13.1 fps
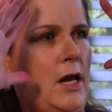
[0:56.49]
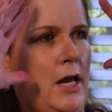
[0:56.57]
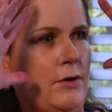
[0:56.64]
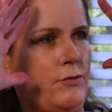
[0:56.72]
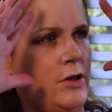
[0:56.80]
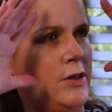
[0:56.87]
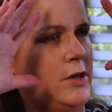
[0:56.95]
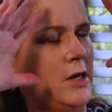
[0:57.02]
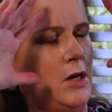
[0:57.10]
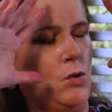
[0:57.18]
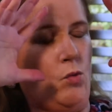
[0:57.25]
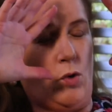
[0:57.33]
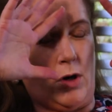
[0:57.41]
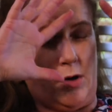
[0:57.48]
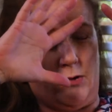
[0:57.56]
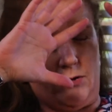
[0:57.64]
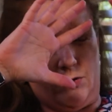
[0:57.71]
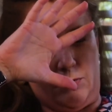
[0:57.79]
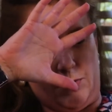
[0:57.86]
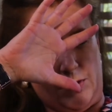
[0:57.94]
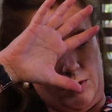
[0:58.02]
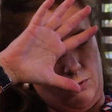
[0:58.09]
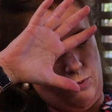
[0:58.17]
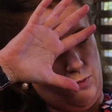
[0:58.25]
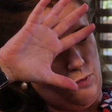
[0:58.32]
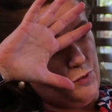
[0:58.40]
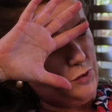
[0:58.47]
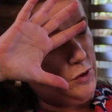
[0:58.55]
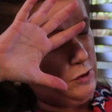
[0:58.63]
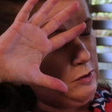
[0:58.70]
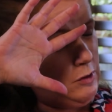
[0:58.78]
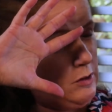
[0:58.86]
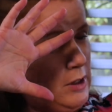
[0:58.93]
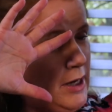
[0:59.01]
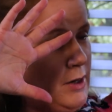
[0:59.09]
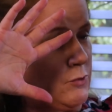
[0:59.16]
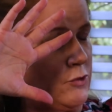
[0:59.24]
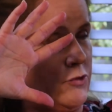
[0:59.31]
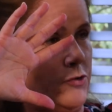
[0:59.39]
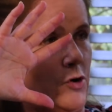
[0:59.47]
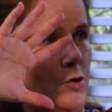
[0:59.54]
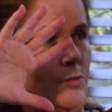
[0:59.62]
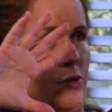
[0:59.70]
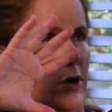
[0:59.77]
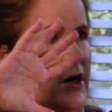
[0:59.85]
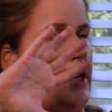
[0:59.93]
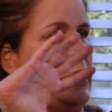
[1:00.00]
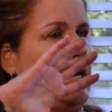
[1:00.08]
Everything was, the light was so bright,